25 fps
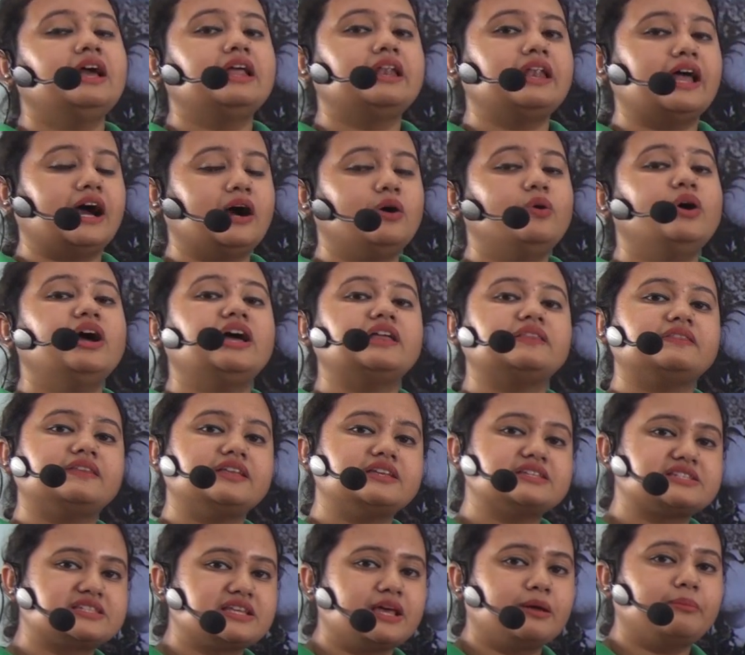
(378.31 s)
Now
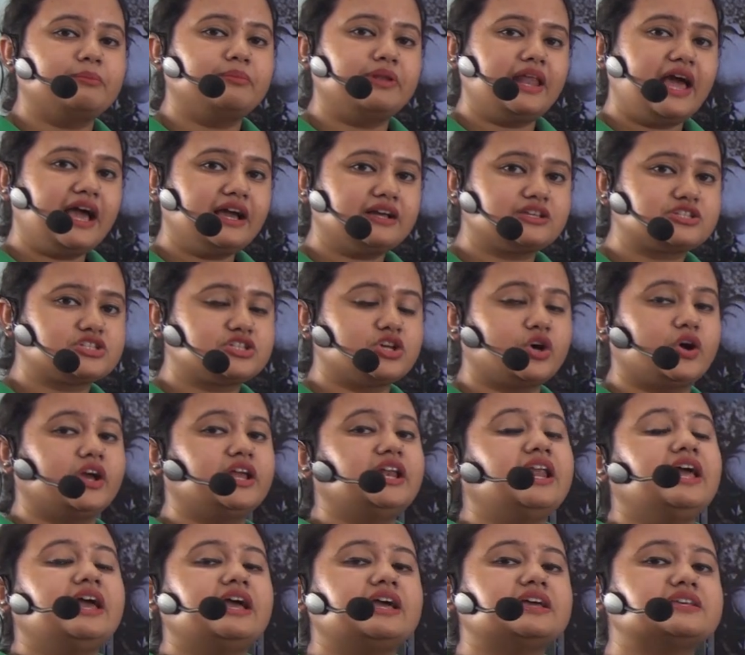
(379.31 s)
this black
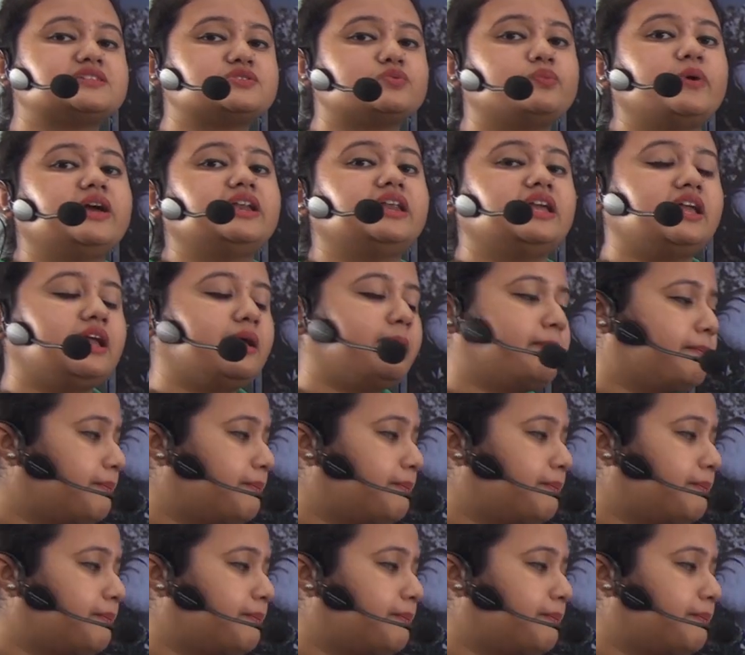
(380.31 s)
soil is very